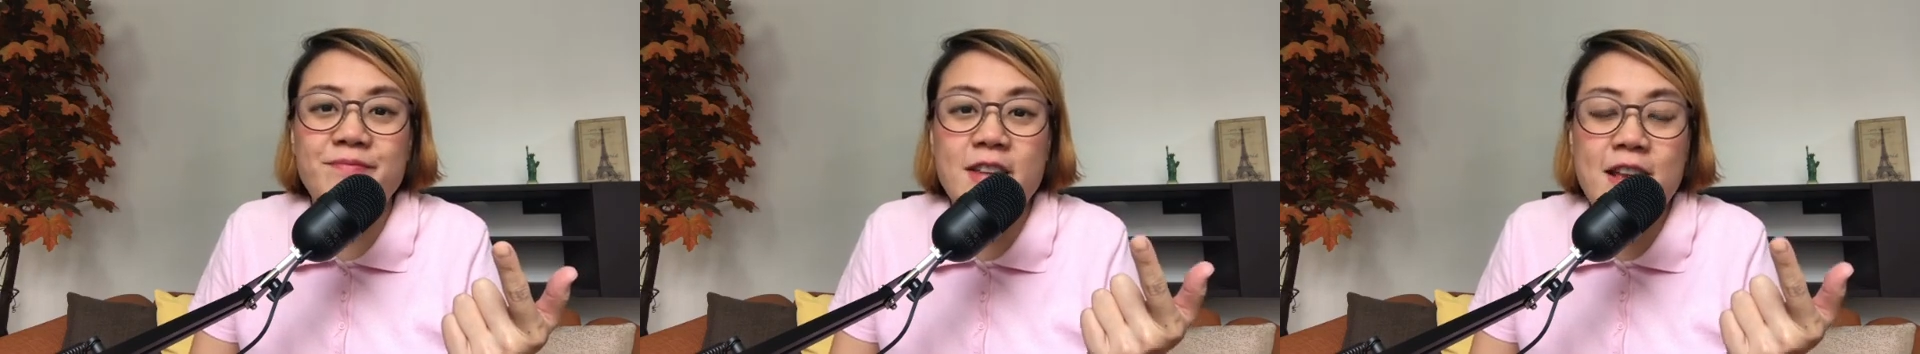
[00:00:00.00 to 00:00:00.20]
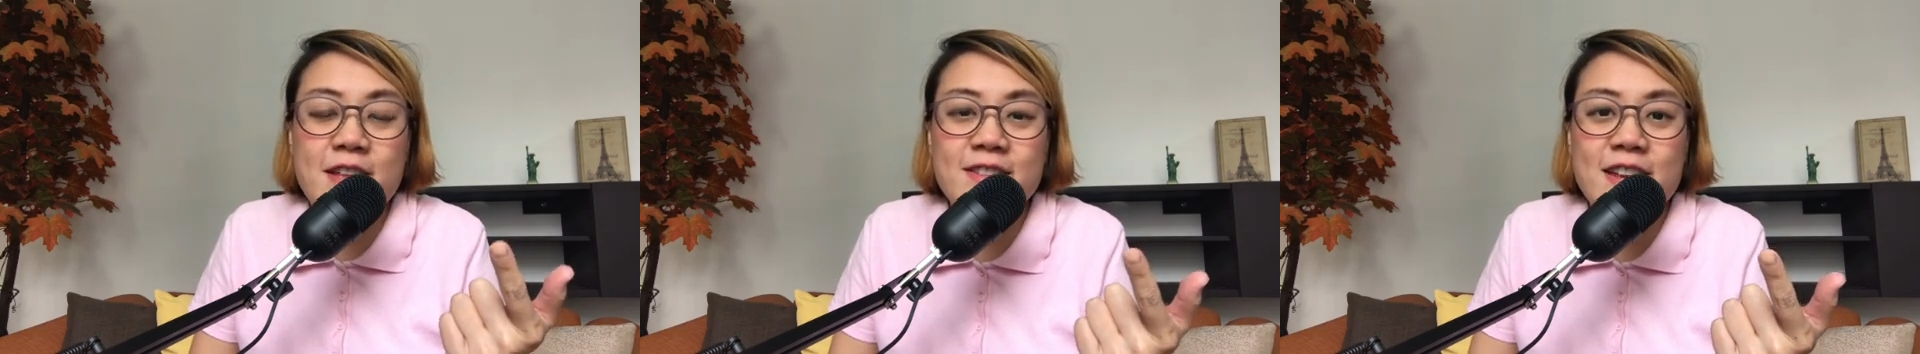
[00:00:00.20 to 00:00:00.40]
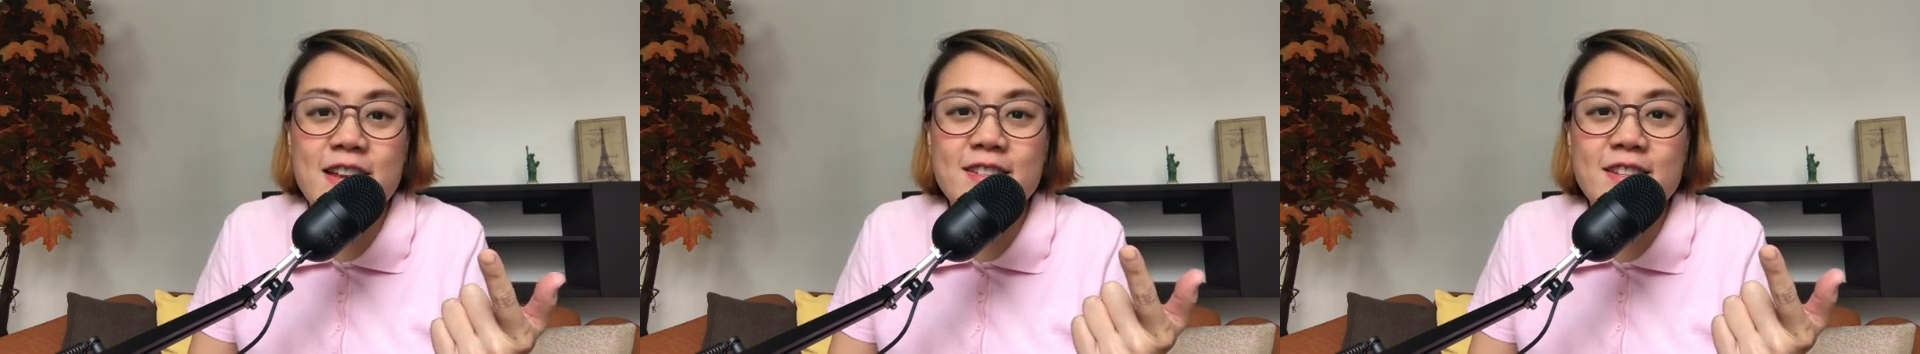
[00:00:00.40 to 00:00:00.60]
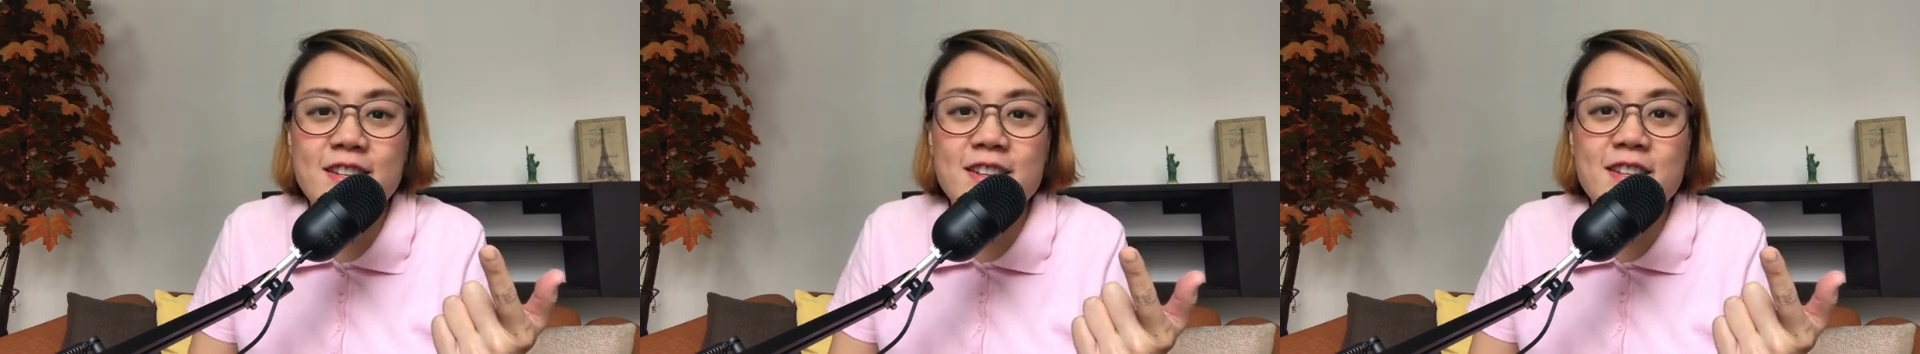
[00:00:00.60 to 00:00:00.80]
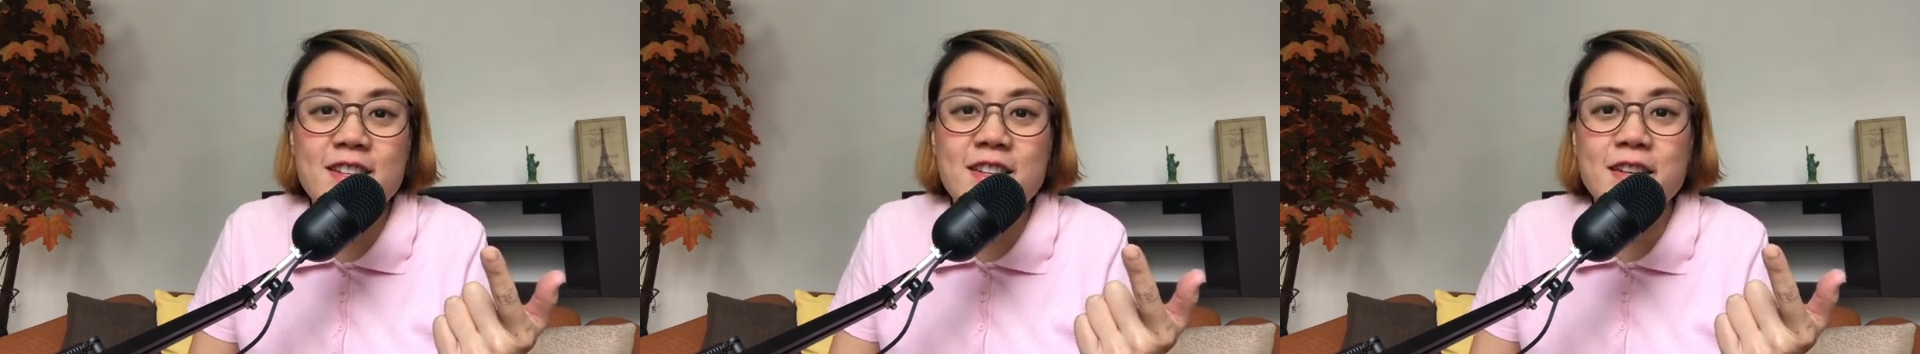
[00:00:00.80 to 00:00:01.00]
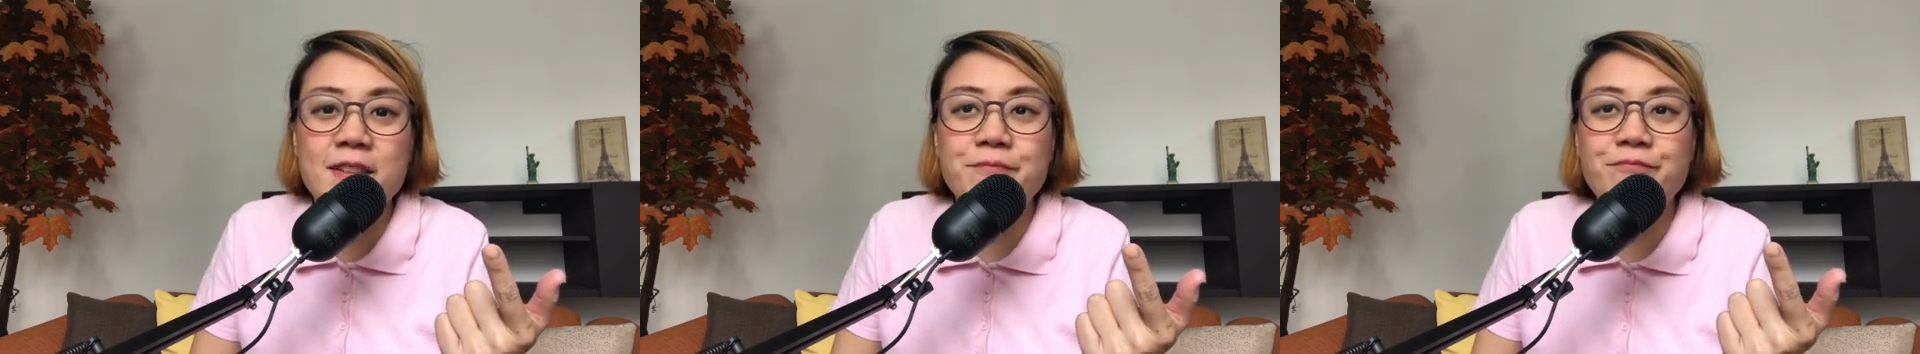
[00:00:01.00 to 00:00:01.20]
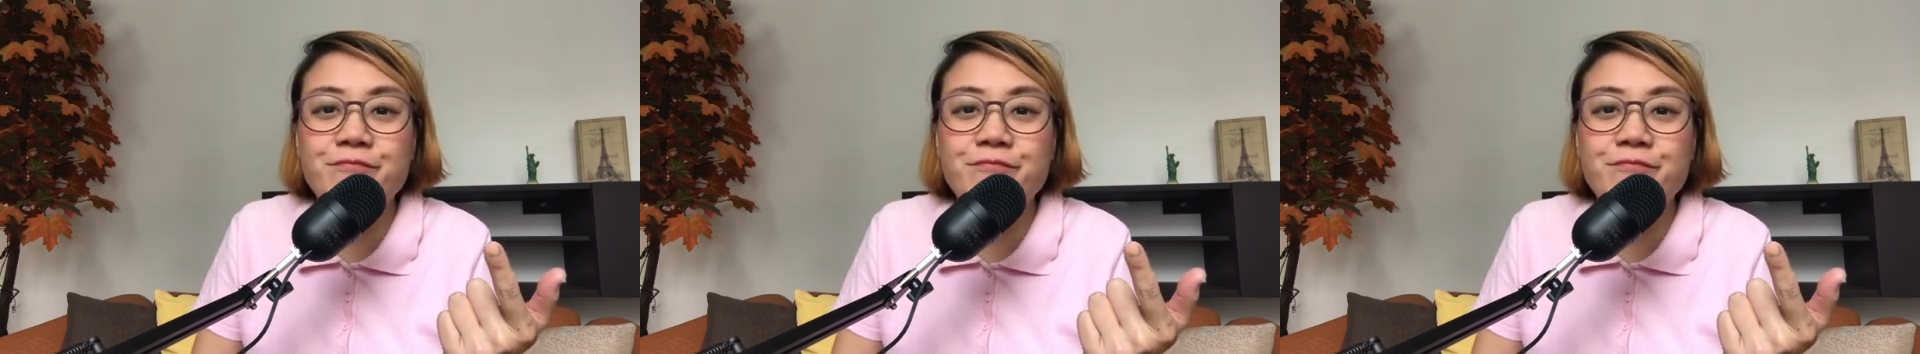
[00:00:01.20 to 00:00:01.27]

and dentists,